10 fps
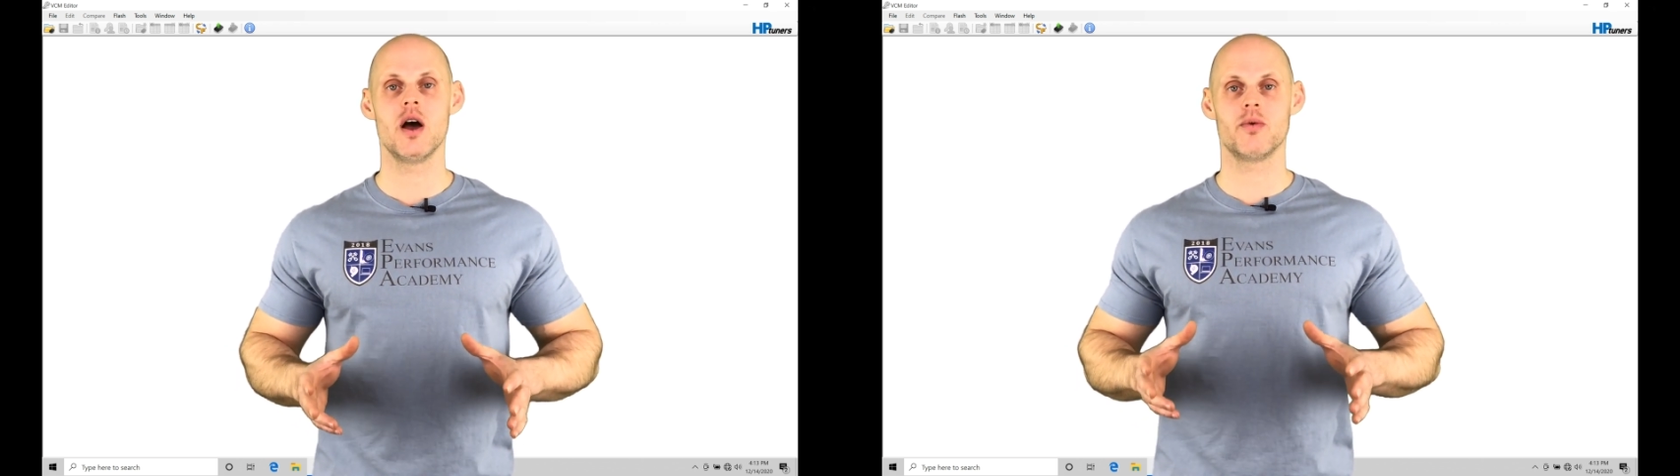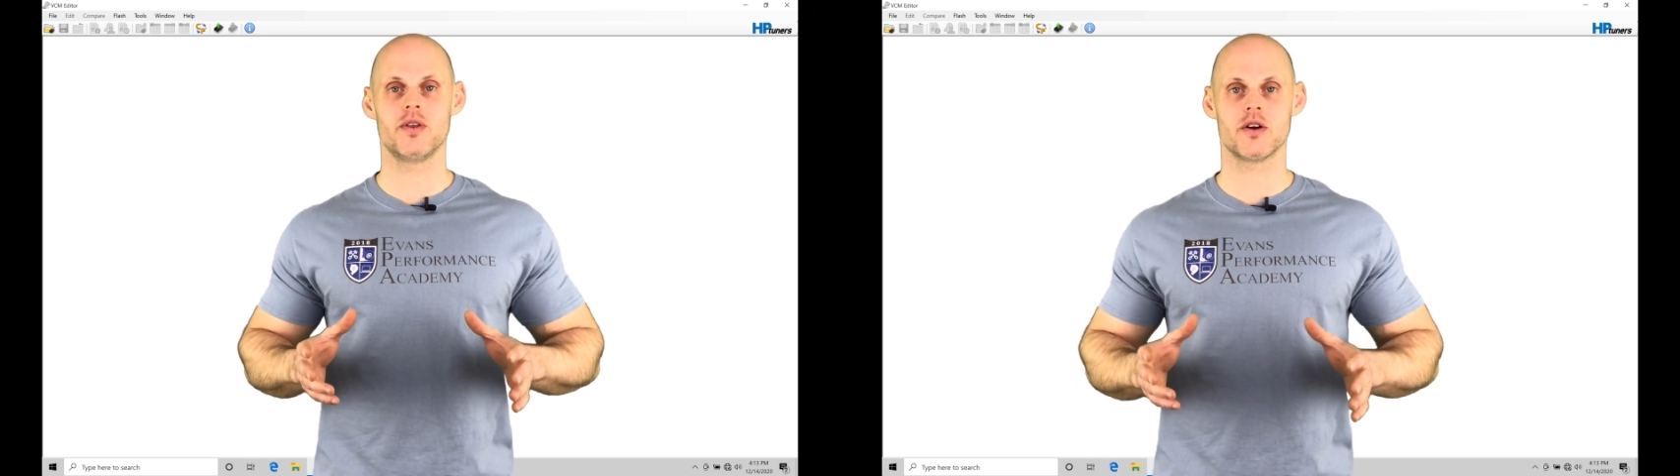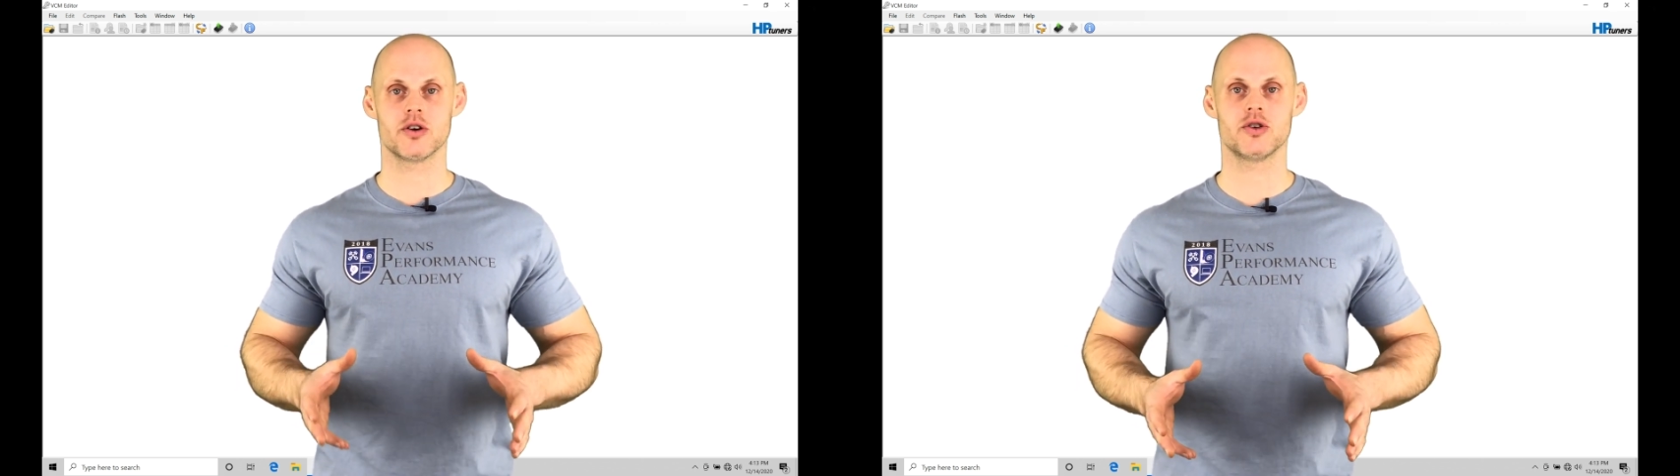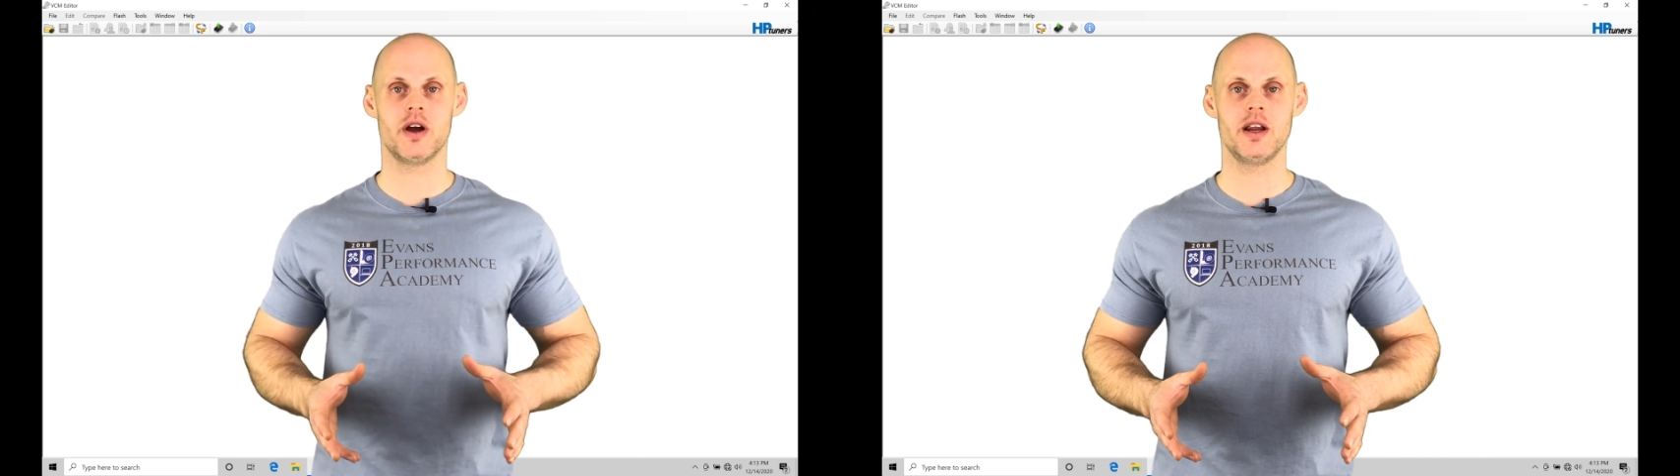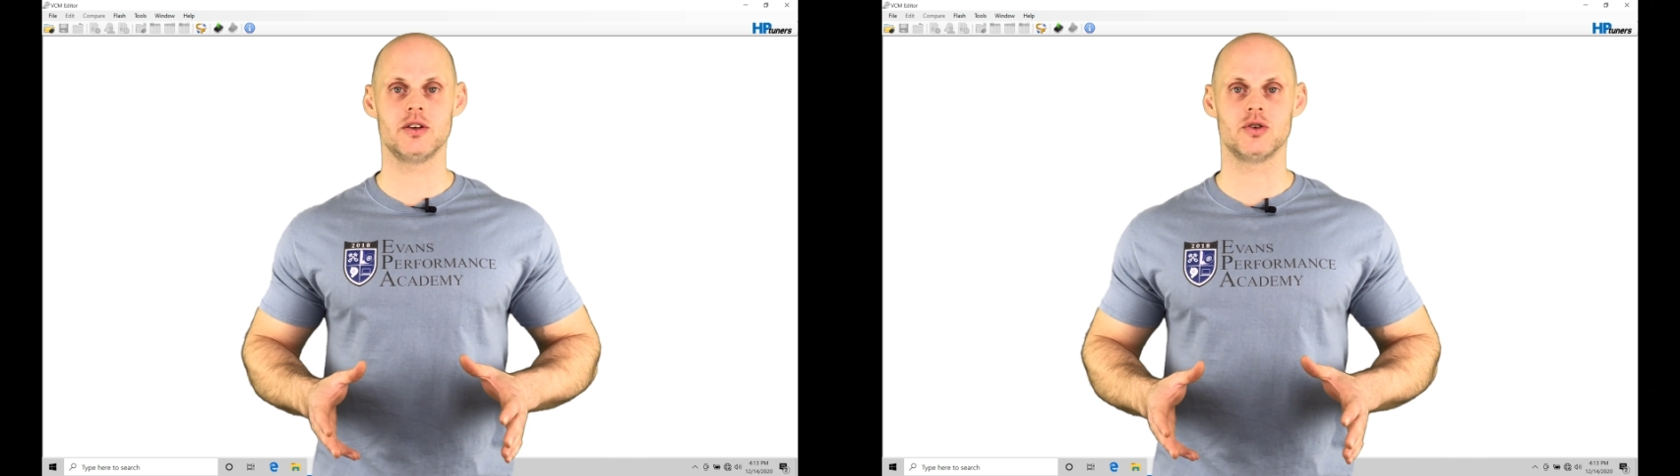within our
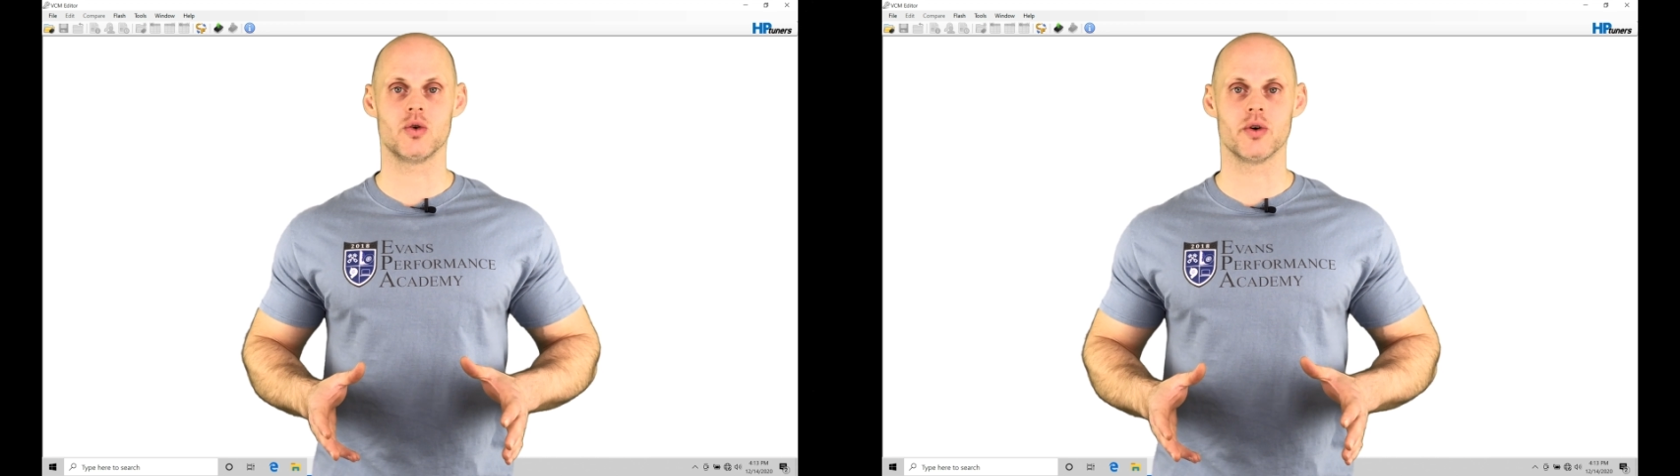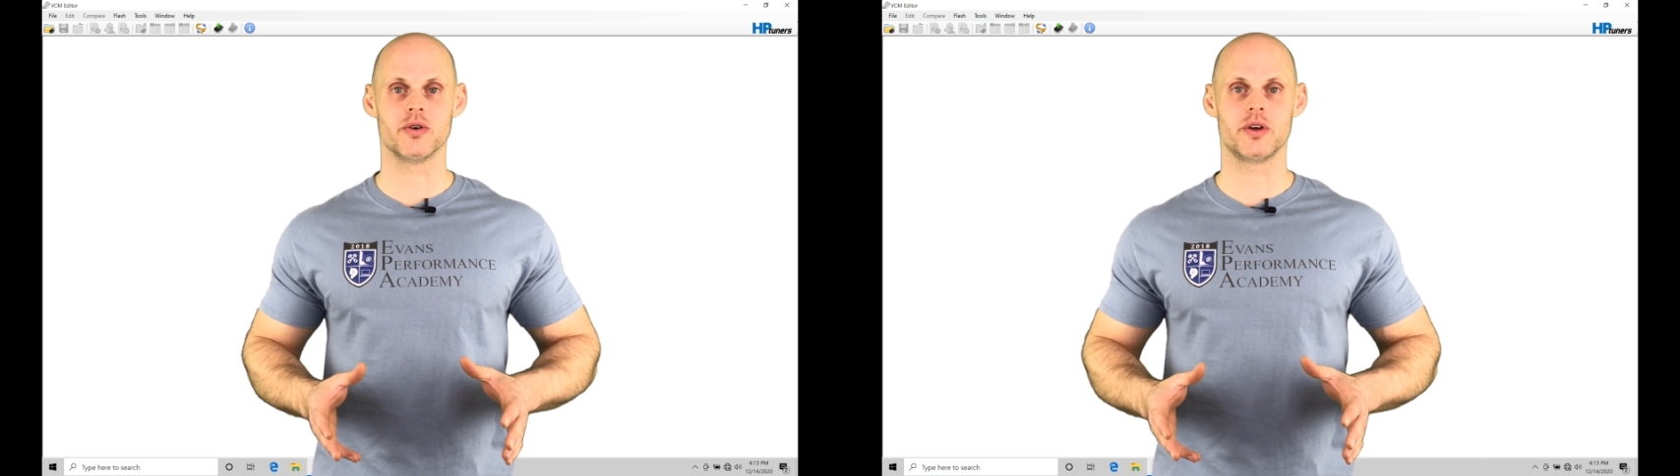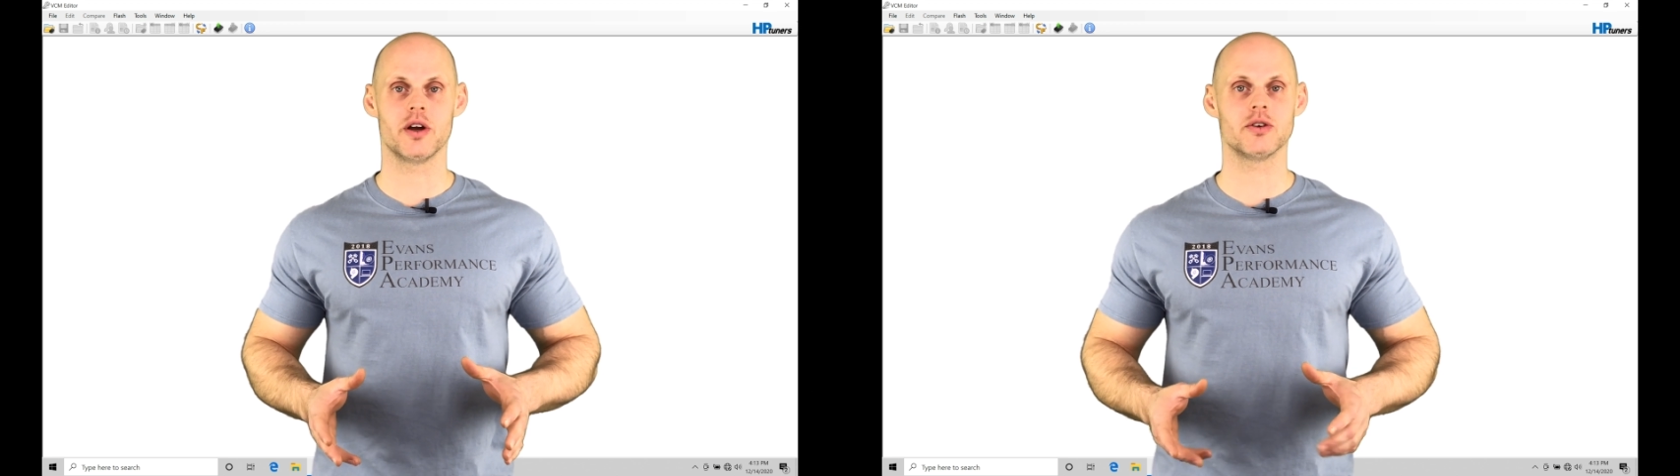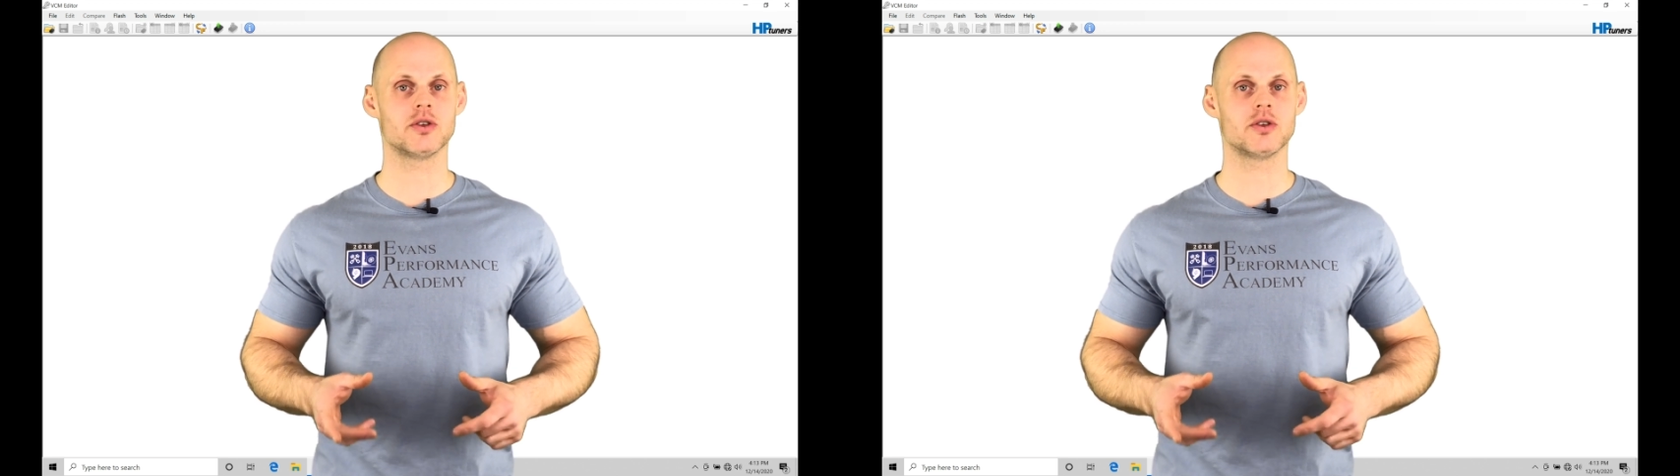training tutorial here,